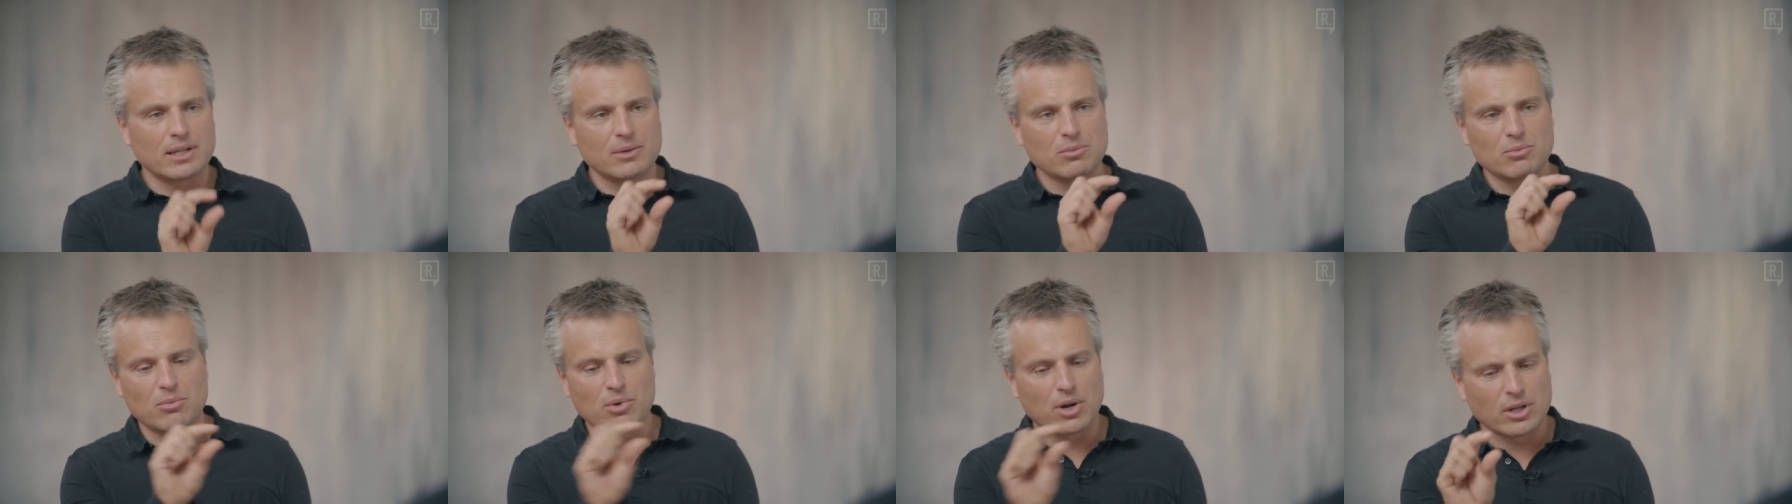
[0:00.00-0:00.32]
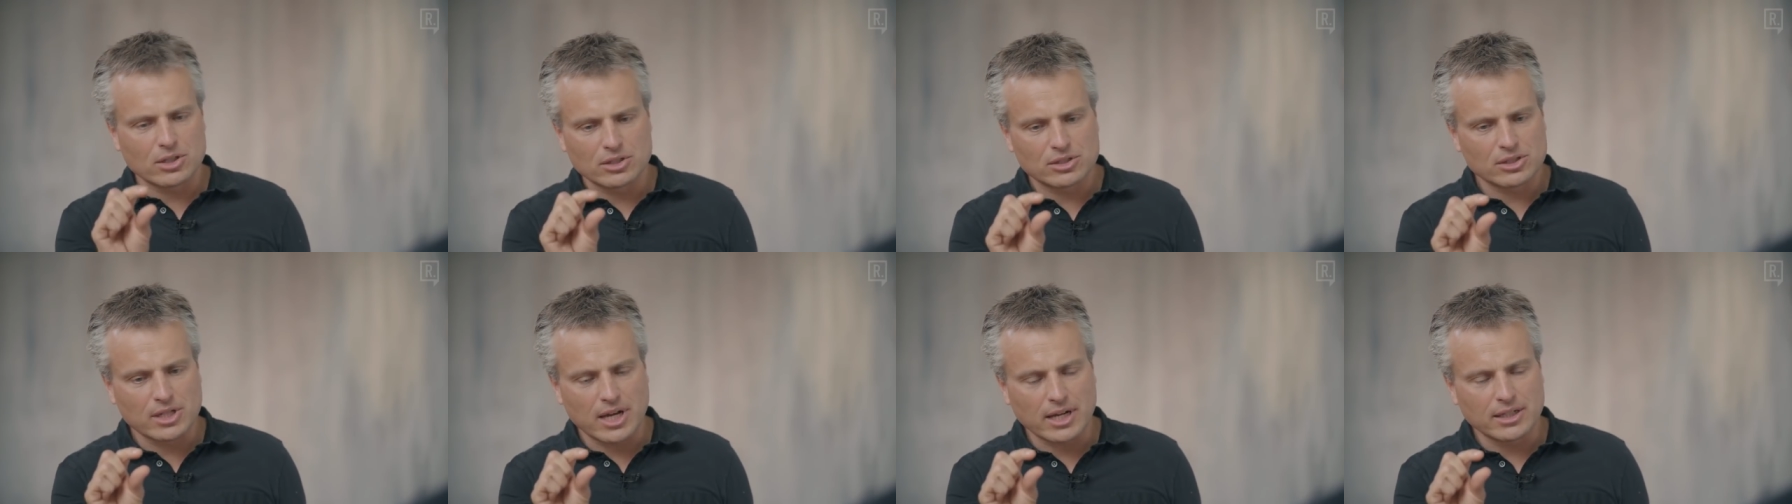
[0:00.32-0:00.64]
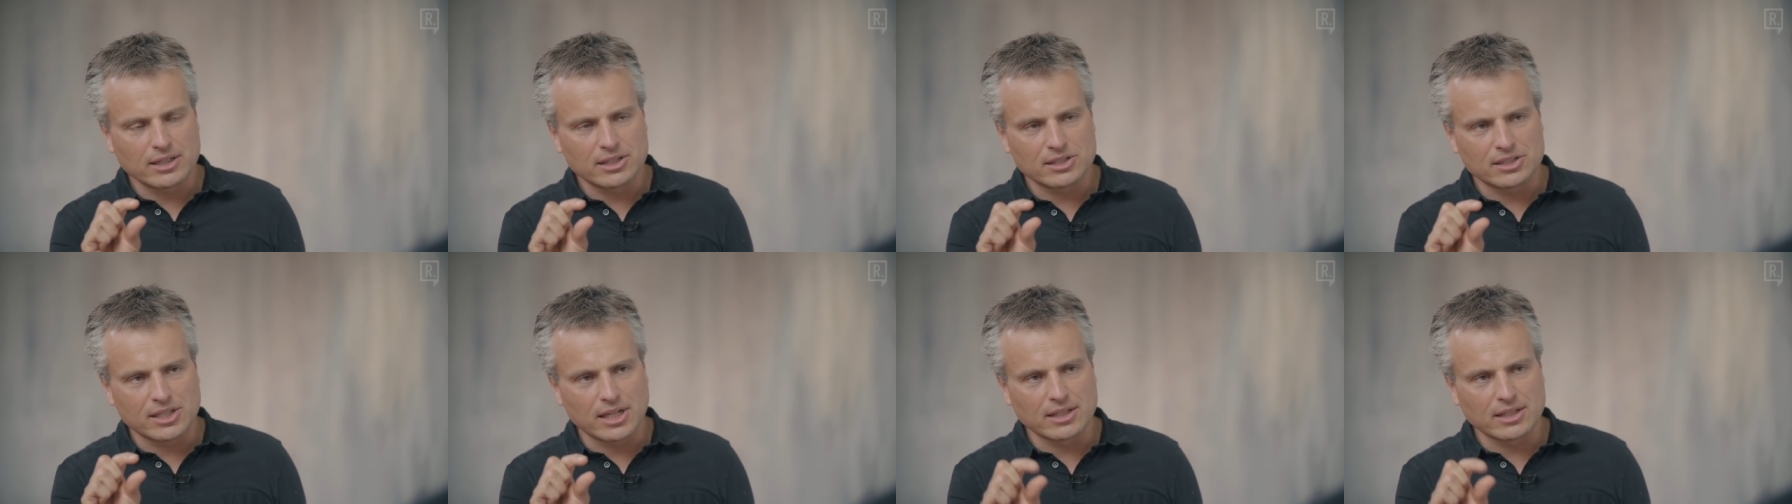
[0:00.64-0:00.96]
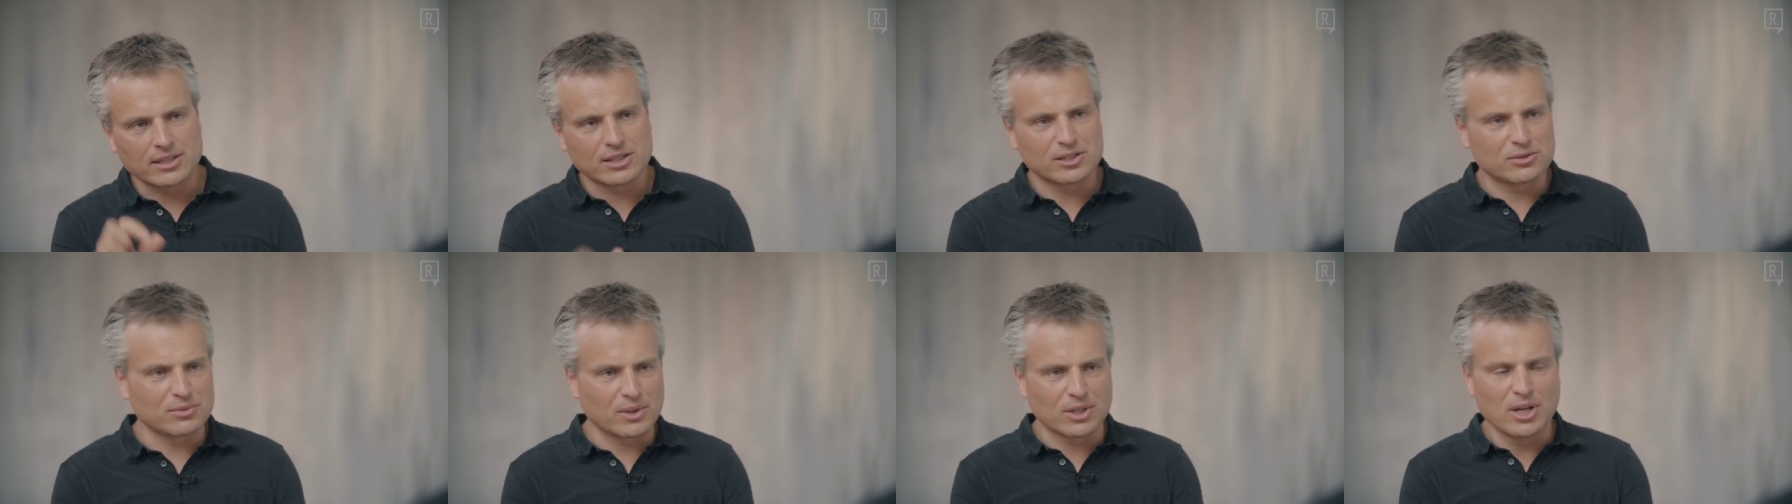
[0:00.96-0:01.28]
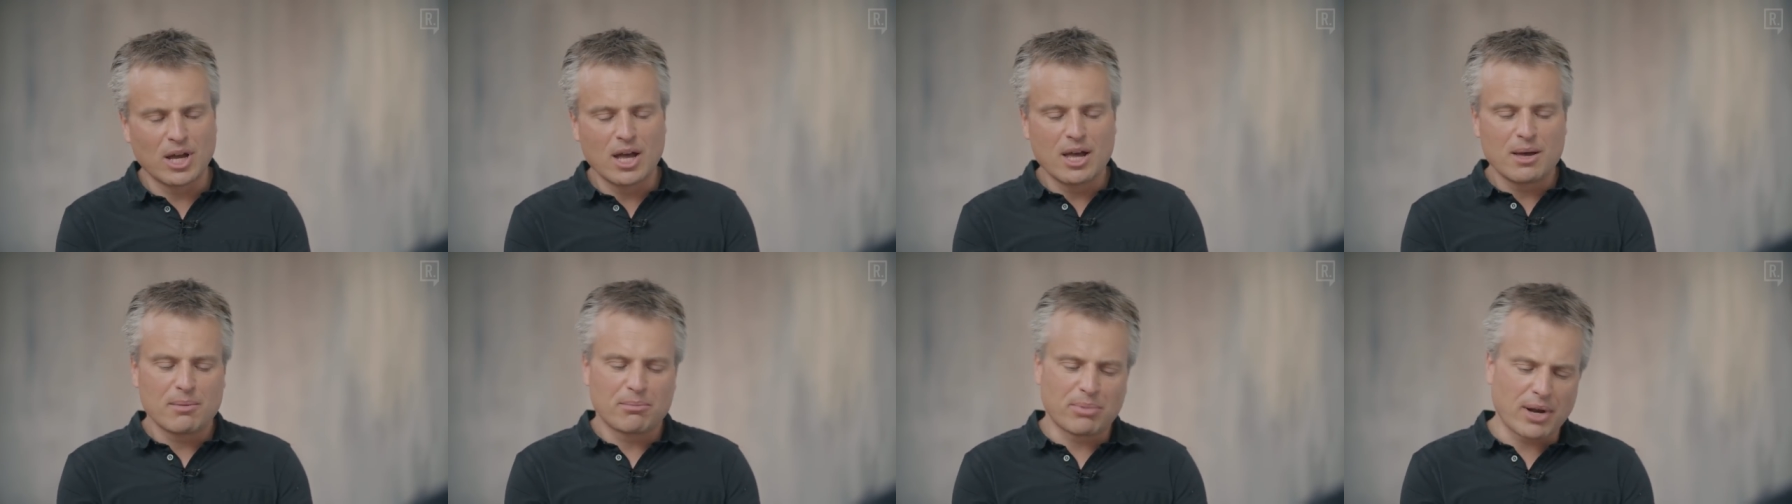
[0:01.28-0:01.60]
in one tiny sentence what
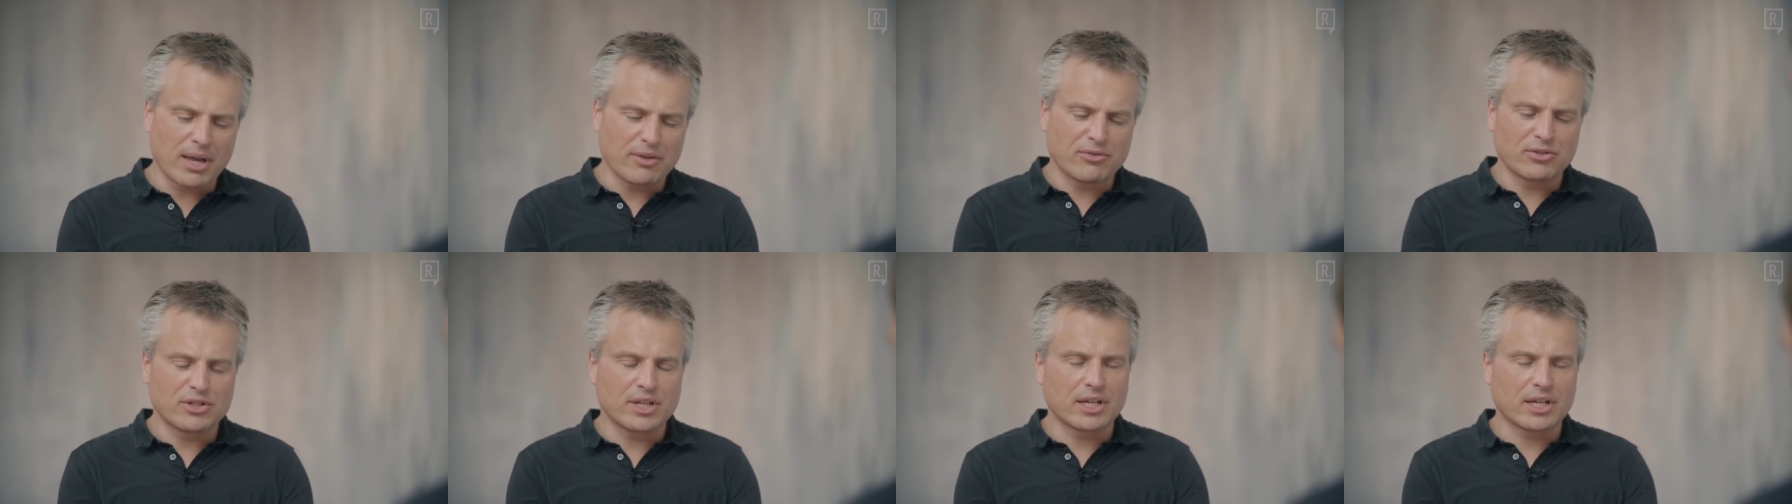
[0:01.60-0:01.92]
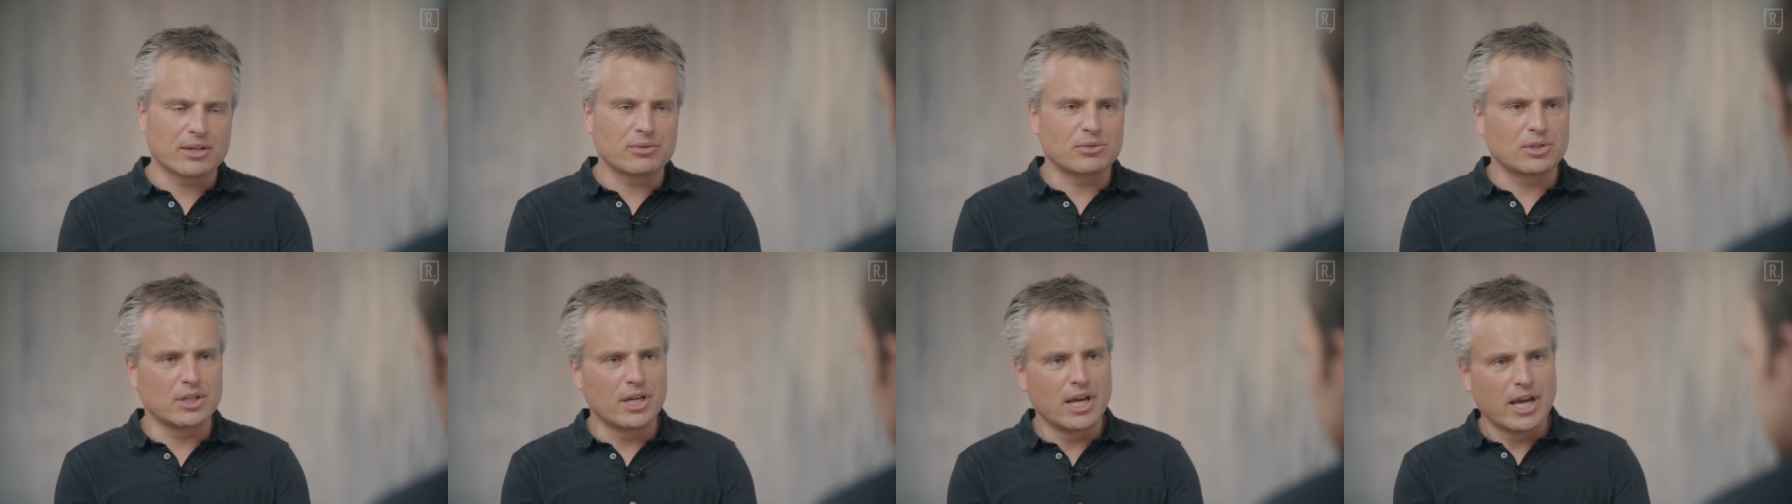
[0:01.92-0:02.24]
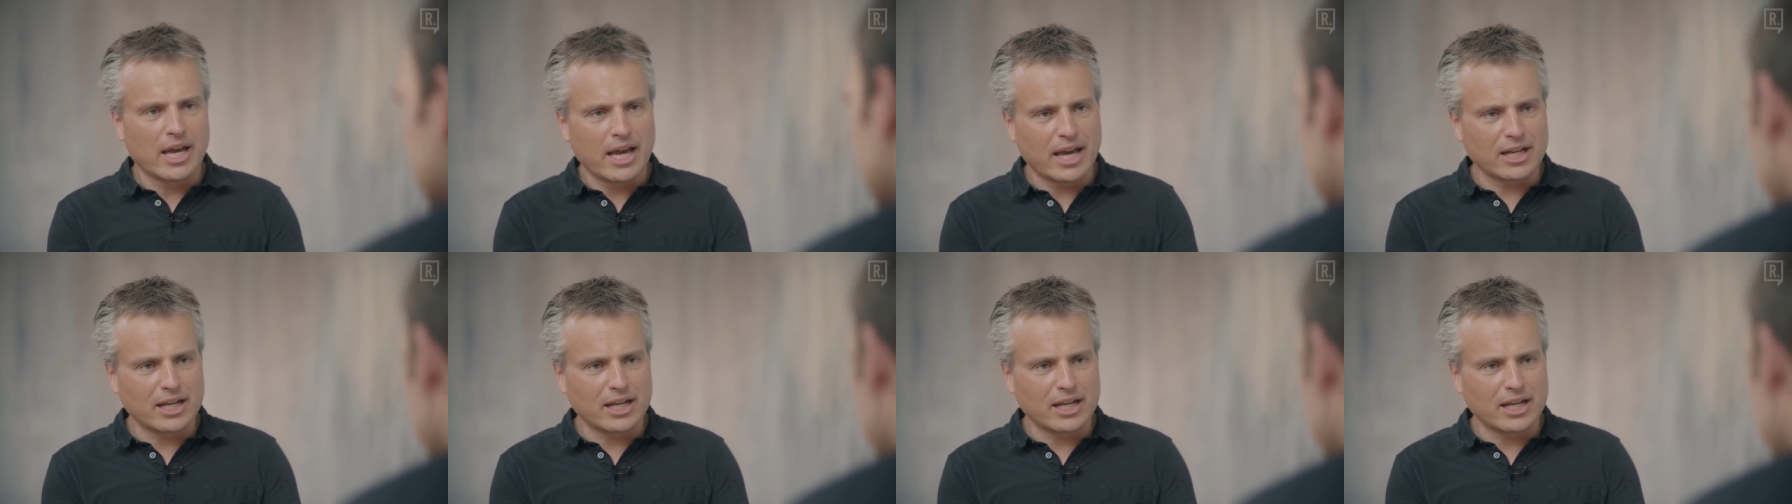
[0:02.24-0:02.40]
private equity,